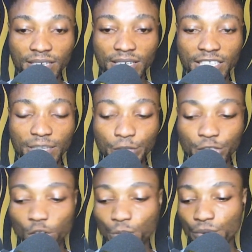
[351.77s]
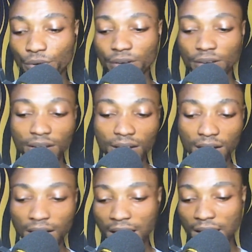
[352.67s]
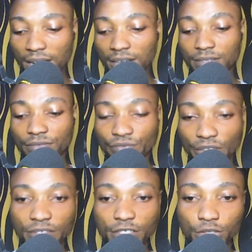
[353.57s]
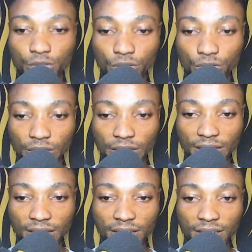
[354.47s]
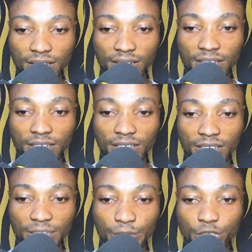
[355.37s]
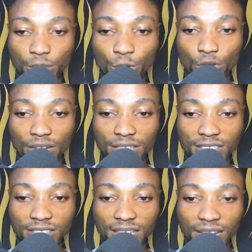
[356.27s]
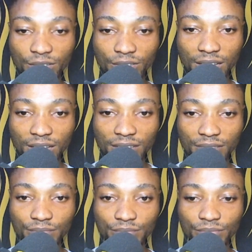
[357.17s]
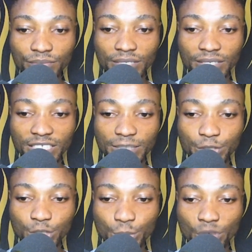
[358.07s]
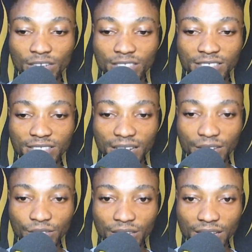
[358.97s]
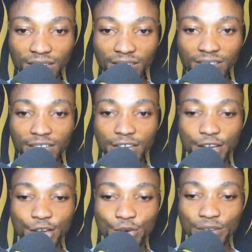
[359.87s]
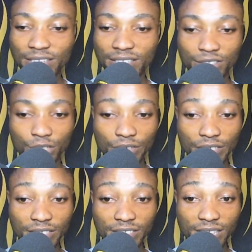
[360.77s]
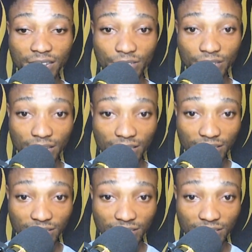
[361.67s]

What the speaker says: The bishop are very strong together. The bishop covers this diagonal. This bishop covers this diagonal. This diagonal.